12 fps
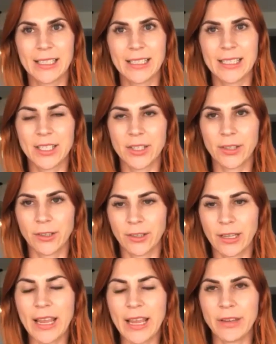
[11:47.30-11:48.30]

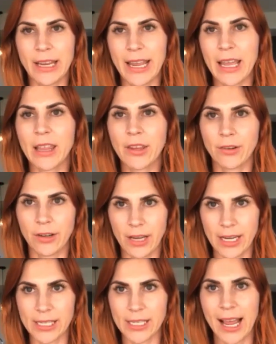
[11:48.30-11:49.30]
to even get through an
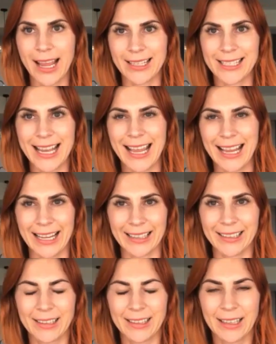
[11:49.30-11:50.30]
entire day.